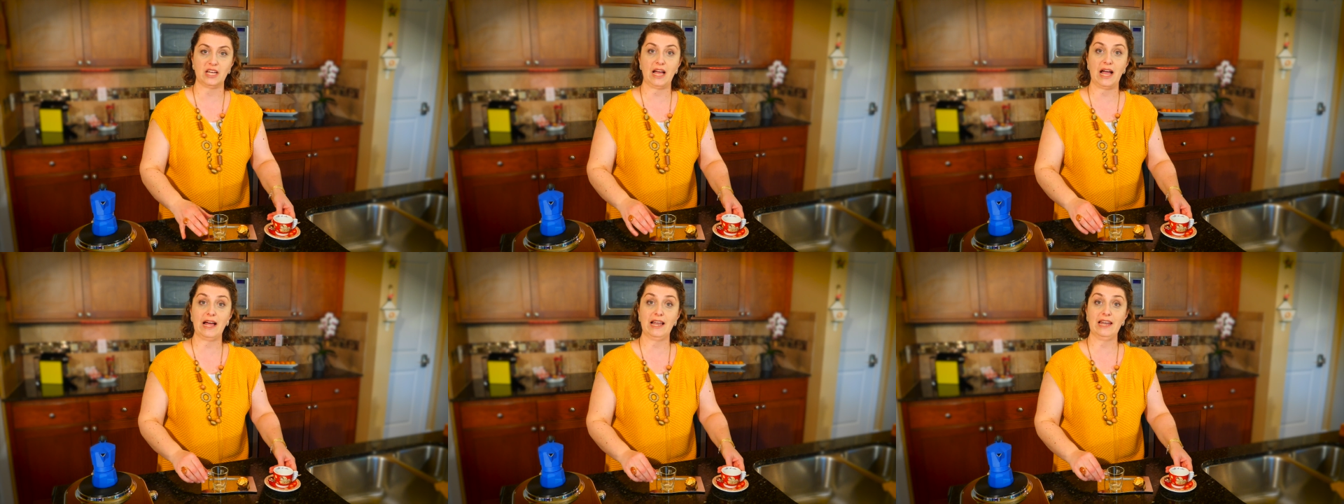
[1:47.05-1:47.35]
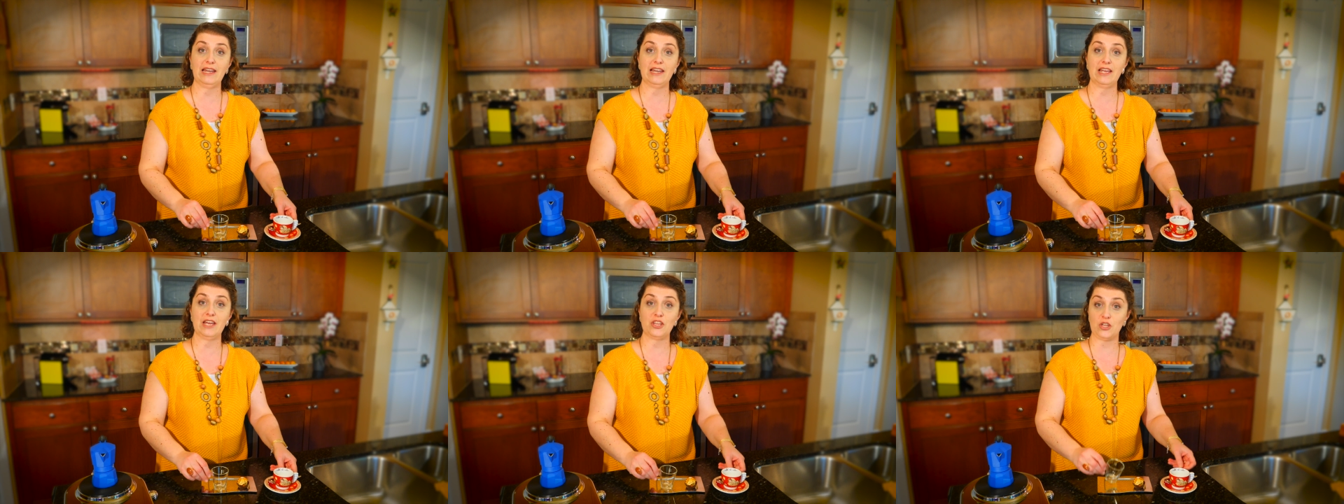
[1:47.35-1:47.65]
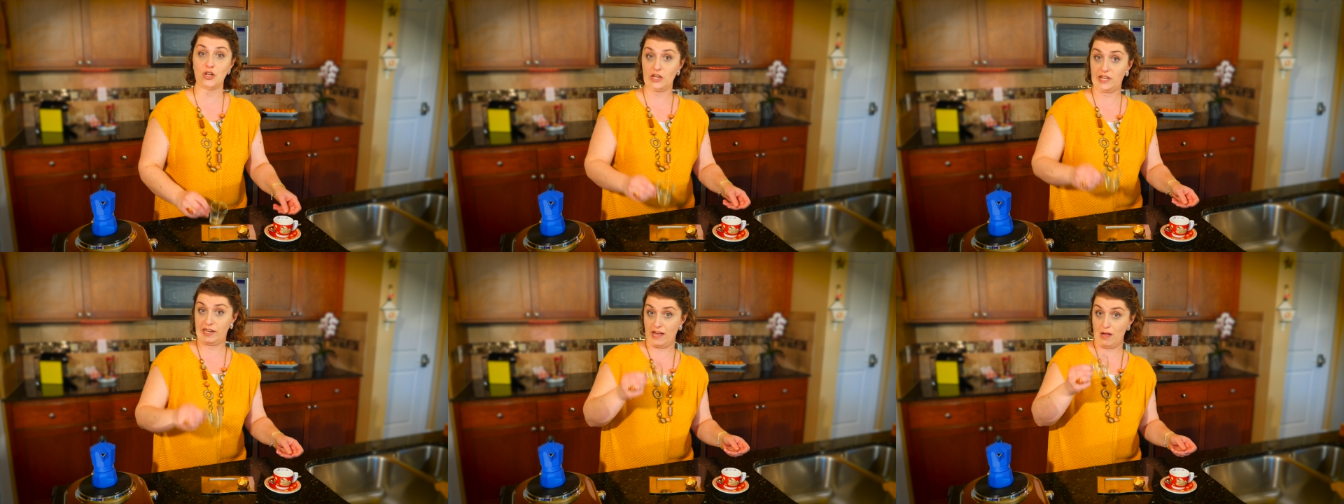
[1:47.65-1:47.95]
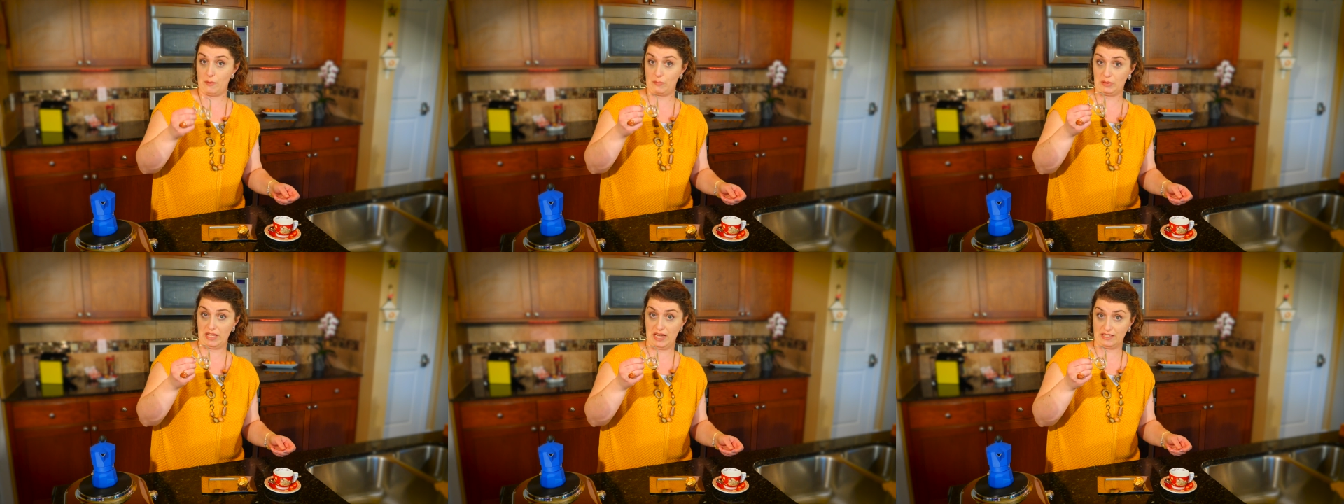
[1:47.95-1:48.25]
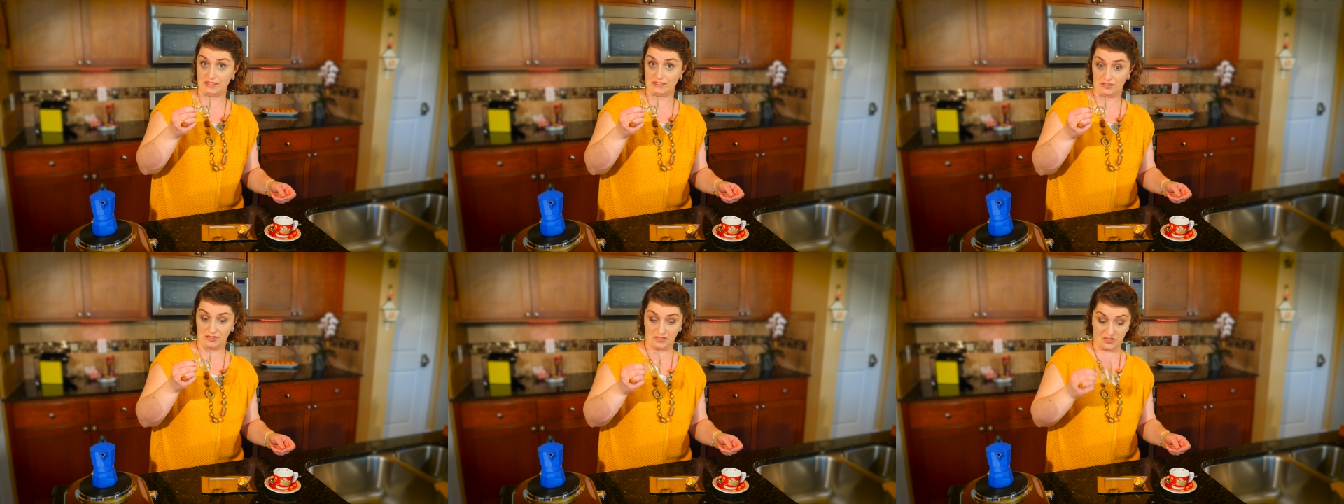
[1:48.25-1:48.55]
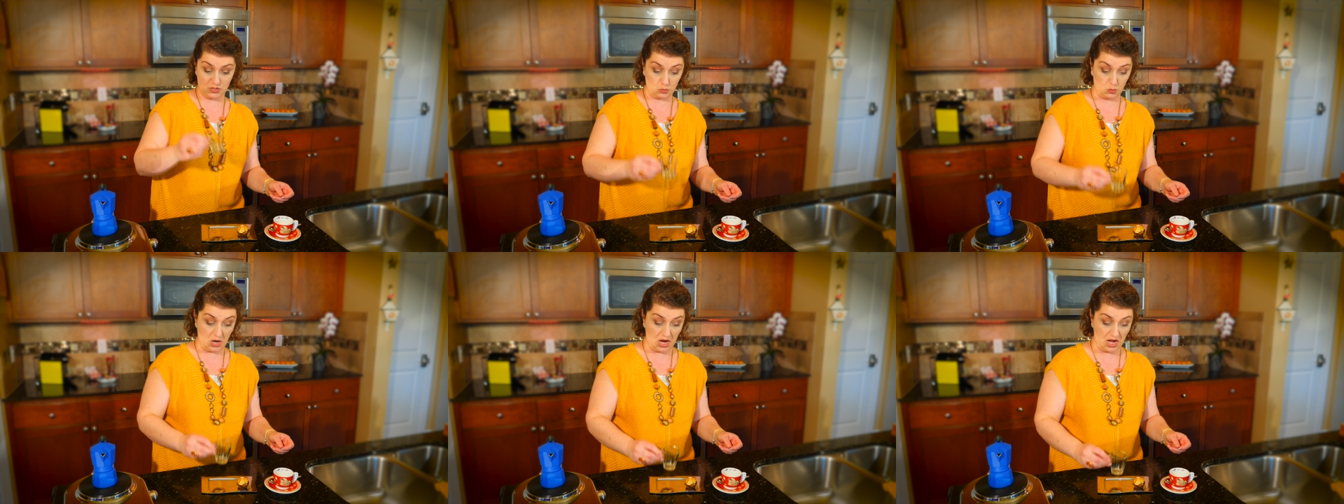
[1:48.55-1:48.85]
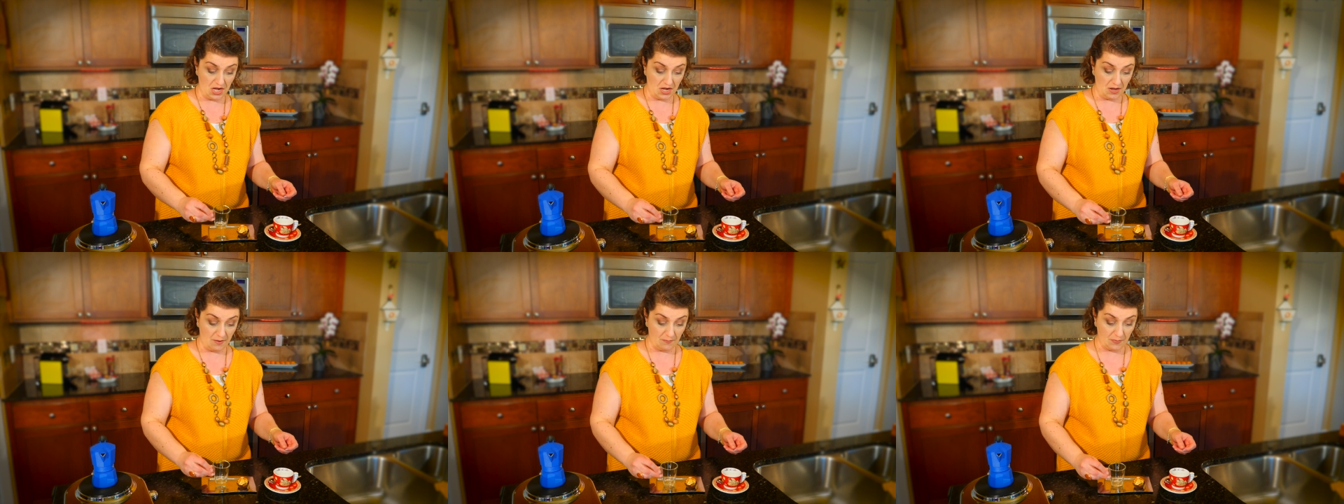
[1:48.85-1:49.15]
a little cup like this
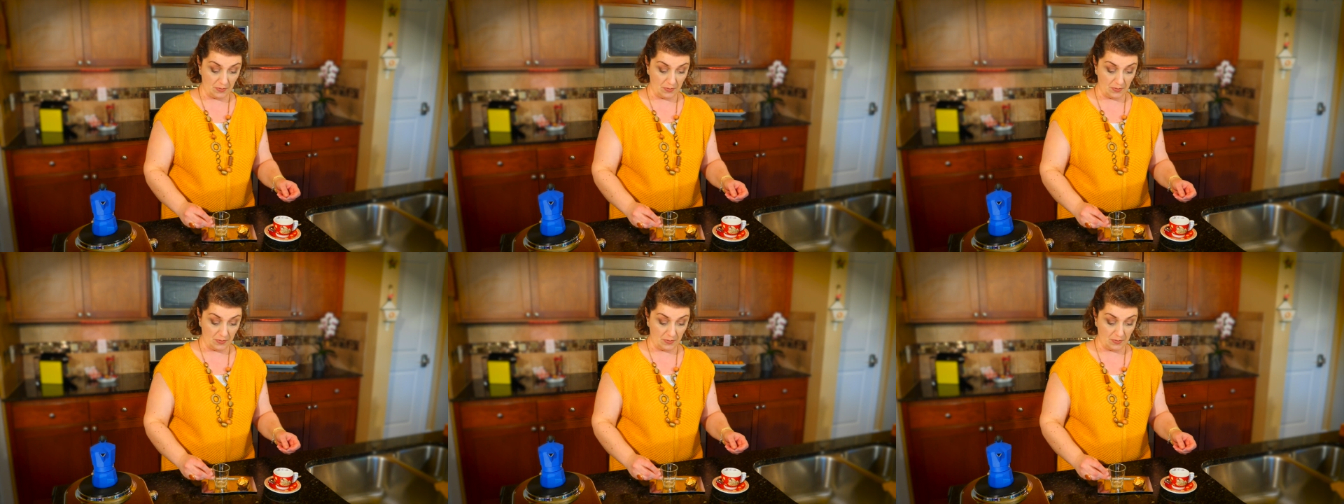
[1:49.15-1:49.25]
one